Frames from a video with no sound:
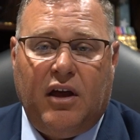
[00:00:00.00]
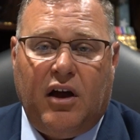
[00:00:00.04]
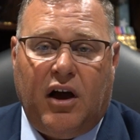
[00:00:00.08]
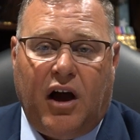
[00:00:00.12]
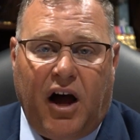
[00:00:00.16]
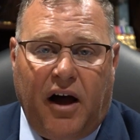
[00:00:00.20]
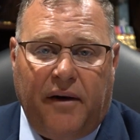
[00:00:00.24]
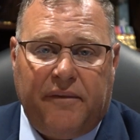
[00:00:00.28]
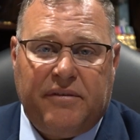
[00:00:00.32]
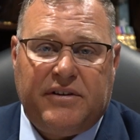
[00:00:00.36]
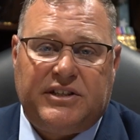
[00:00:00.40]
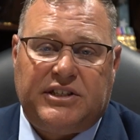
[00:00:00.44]

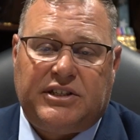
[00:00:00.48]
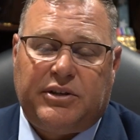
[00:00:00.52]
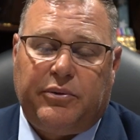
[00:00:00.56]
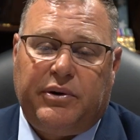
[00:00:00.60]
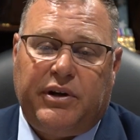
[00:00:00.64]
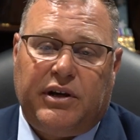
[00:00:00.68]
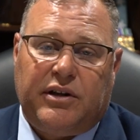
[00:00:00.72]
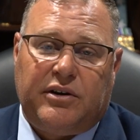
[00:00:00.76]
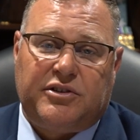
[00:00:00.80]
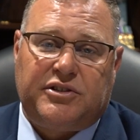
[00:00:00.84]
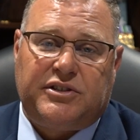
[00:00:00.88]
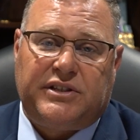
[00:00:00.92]
Obviously,
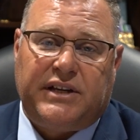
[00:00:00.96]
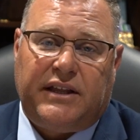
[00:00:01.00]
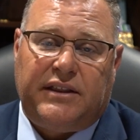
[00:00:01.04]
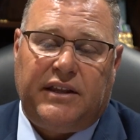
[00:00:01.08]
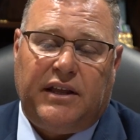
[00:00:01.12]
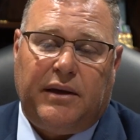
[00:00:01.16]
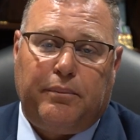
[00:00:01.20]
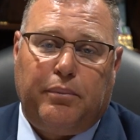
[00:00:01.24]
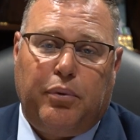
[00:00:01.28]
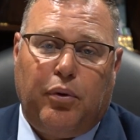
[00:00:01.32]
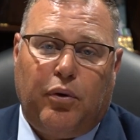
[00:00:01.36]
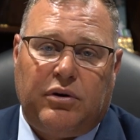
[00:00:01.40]
we understand
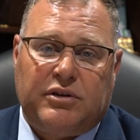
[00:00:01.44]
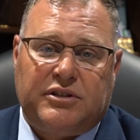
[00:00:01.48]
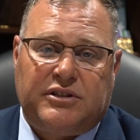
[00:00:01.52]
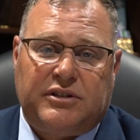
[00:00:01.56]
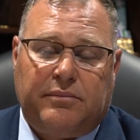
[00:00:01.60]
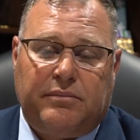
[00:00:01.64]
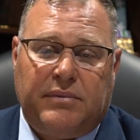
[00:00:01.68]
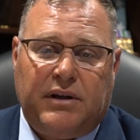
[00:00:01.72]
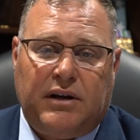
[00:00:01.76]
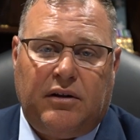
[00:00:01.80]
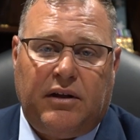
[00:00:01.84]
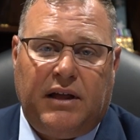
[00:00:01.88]
the importance
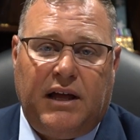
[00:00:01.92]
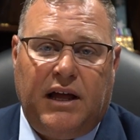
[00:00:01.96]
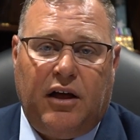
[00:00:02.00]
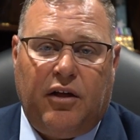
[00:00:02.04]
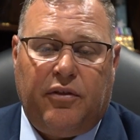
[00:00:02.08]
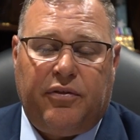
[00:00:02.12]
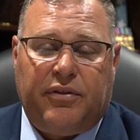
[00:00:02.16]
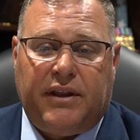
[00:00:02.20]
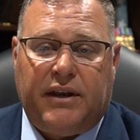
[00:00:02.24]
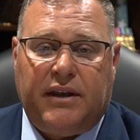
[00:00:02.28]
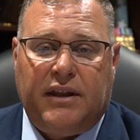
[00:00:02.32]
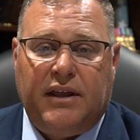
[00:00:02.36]
of mental
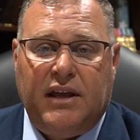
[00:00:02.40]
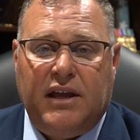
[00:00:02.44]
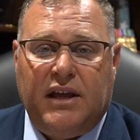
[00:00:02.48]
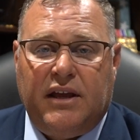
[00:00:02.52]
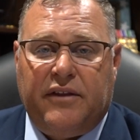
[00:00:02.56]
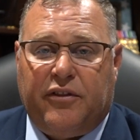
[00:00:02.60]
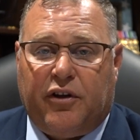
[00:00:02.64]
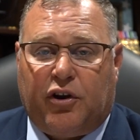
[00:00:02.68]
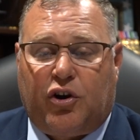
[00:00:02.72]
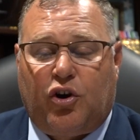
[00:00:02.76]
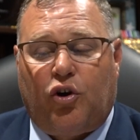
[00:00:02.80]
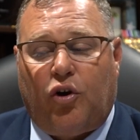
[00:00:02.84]
health and
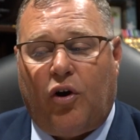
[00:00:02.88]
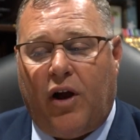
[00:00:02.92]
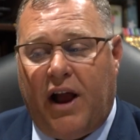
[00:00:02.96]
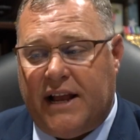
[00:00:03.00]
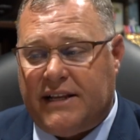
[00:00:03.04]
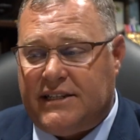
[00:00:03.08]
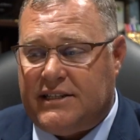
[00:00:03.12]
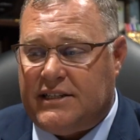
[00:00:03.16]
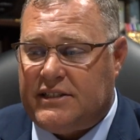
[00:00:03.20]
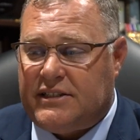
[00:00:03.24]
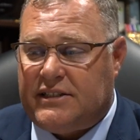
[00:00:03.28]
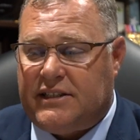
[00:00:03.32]
the
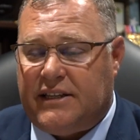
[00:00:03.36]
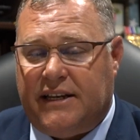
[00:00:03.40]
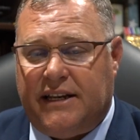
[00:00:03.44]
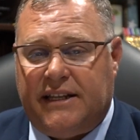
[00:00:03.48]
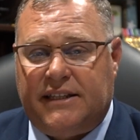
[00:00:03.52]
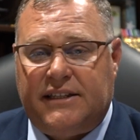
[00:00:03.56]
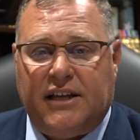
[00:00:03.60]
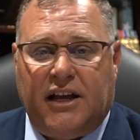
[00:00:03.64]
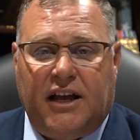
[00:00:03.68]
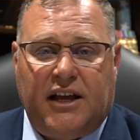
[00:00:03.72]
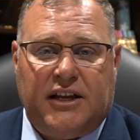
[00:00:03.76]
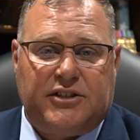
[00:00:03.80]
crisis that
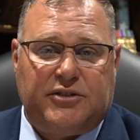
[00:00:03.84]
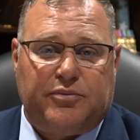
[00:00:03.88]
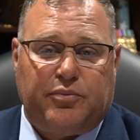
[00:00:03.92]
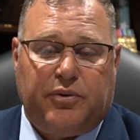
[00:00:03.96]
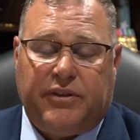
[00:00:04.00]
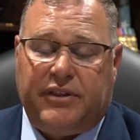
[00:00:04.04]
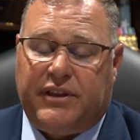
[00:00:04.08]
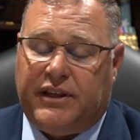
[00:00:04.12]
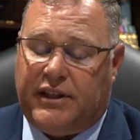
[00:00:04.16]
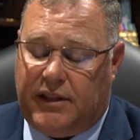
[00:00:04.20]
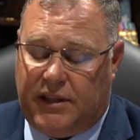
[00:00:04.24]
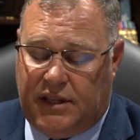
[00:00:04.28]
it does
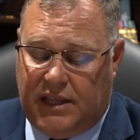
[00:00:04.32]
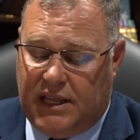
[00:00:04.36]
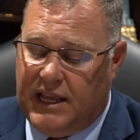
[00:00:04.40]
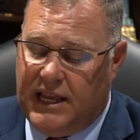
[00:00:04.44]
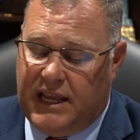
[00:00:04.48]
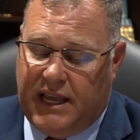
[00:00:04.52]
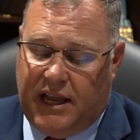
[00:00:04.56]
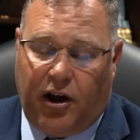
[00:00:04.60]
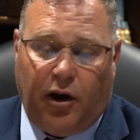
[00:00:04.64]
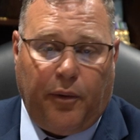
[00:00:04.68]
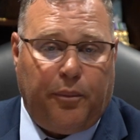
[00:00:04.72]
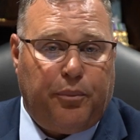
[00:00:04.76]
within
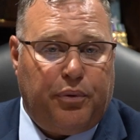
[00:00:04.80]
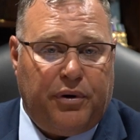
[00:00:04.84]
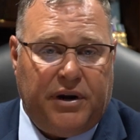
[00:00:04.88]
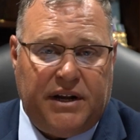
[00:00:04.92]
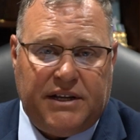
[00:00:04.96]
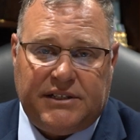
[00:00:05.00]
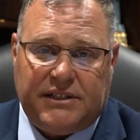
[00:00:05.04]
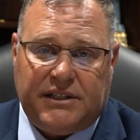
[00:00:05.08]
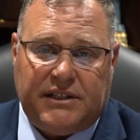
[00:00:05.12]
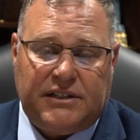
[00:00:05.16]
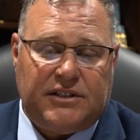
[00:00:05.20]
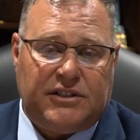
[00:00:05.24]
our
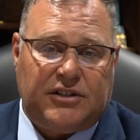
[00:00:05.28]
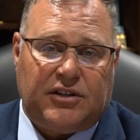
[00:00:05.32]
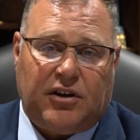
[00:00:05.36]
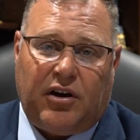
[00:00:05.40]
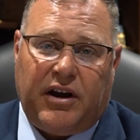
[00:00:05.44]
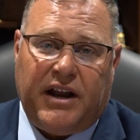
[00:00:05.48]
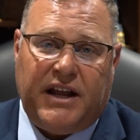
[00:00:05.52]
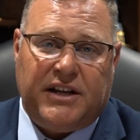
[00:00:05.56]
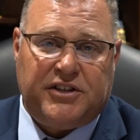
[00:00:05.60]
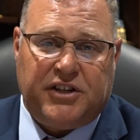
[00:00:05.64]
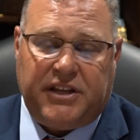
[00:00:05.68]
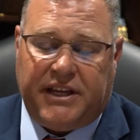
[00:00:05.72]
prisons,
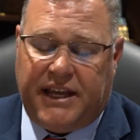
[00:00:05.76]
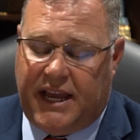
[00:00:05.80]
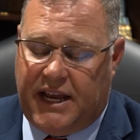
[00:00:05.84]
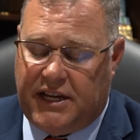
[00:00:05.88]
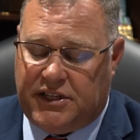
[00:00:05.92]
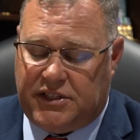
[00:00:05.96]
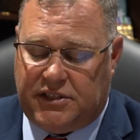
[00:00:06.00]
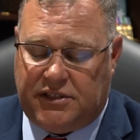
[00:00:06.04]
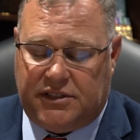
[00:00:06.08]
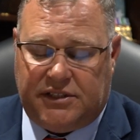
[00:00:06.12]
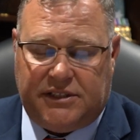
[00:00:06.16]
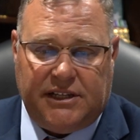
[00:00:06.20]
our
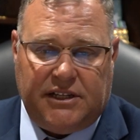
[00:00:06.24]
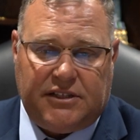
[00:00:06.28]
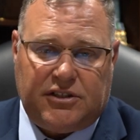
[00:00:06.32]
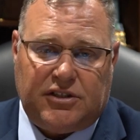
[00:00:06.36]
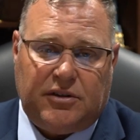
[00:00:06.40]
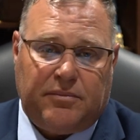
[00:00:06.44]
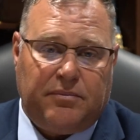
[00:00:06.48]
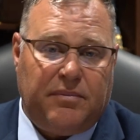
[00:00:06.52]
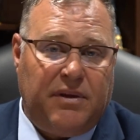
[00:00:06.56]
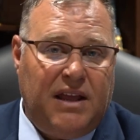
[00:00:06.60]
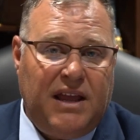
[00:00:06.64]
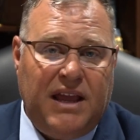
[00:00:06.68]
education
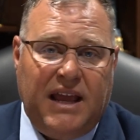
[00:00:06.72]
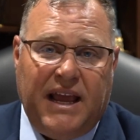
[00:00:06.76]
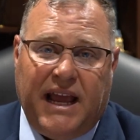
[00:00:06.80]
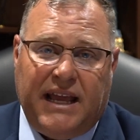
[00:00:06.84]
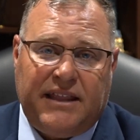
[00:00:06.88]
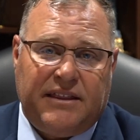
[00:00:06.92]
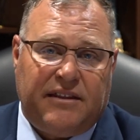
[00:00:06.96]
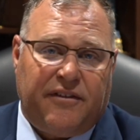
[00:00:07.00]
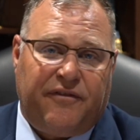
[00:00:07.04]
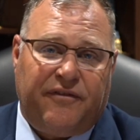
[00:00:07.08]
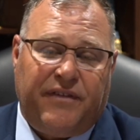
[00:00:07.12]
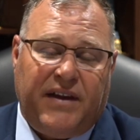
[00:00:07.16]
system,
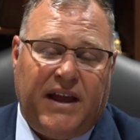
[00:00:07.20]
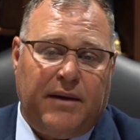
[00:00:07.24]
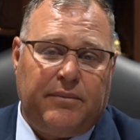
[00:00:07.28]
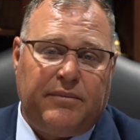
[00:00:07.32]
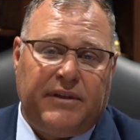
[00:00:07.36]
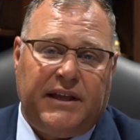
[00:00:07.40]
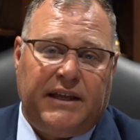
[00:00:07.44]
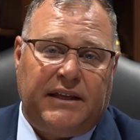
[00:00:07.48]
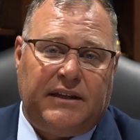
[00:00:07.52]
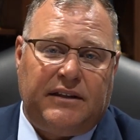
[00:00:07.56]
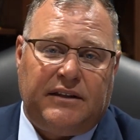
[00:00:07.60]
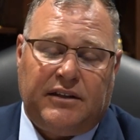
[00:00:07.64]
and the
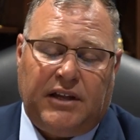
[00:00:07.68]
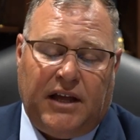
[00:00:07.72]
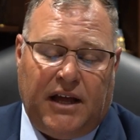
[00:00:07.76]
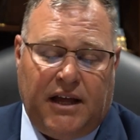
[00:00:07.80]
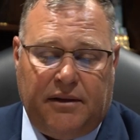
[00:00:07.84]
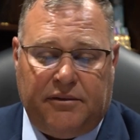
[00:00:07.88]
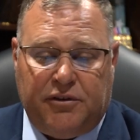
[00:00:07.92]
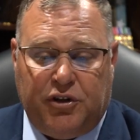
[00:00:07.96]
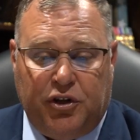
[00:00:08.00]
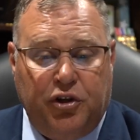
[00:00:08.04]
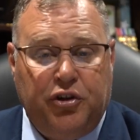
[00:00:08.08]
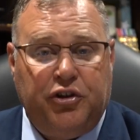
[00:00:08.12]
family
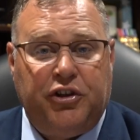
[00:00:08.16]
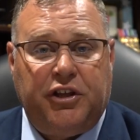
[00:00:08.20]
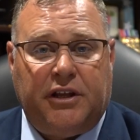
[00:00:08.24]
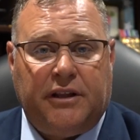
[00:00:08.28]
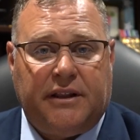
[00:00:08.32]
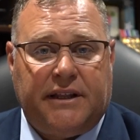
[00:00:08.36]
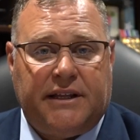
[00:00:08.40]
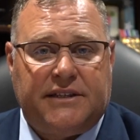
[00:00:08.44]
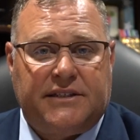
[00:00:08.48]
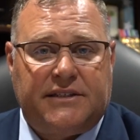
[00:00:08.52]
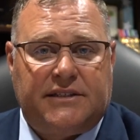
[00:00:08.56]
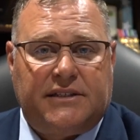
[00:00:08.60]

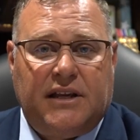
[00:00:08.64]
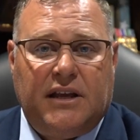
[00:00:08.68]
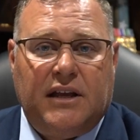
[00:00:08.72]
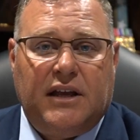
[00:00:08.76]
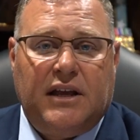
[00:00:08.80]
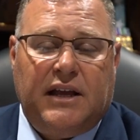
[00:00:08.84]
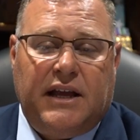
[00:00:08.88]
nucleus.